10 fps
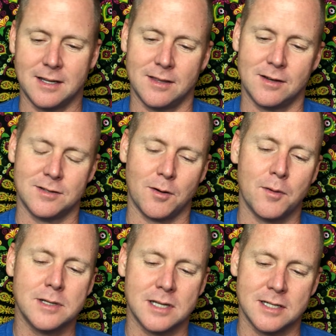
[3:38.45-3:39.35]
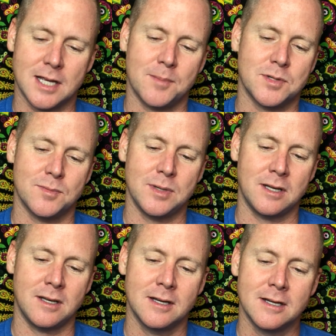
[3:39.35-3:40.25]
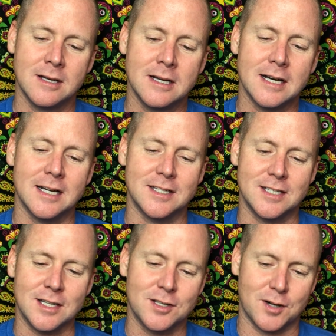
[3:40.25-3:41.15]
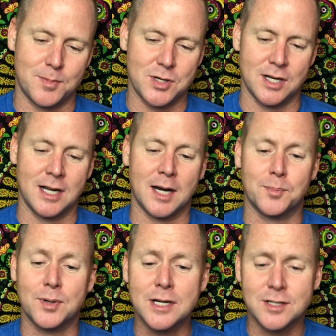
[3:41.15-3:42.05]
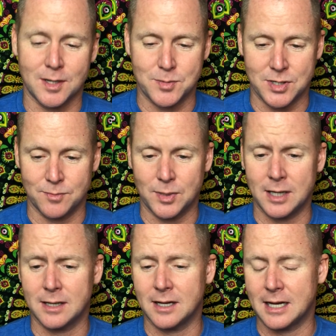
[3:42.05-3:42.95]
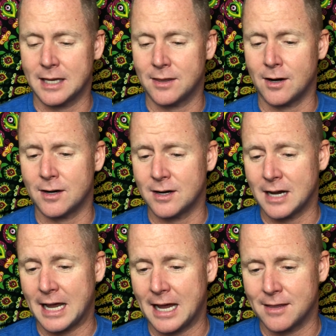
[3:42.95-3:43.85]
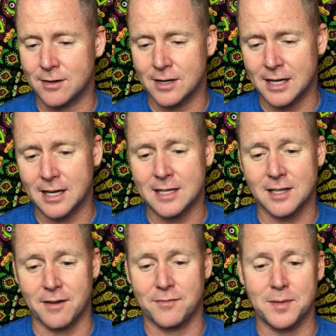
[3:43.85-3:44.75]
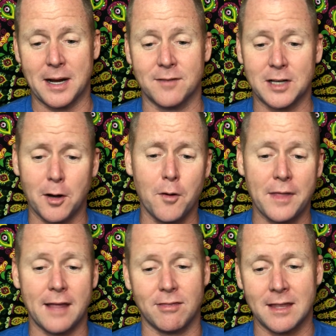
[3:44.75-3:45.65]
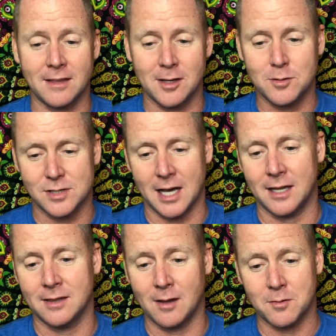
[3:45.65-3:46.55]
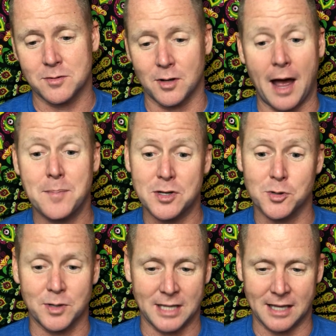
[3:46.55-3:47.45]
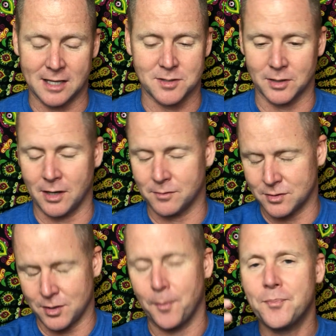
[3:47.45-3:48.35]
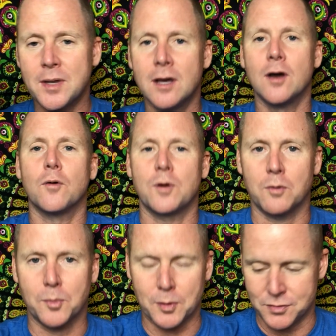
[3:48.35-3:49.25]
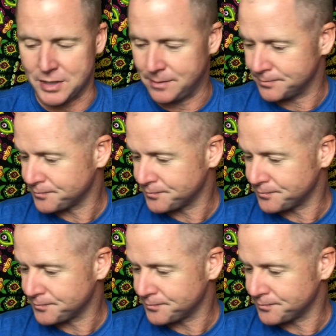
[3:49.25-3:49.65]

There's always an attempt to be a description, not a prescription, but there gets a lot of feedback of like, oh, that thing that you said, I've been doing that, that's really helpful, so we will proceed.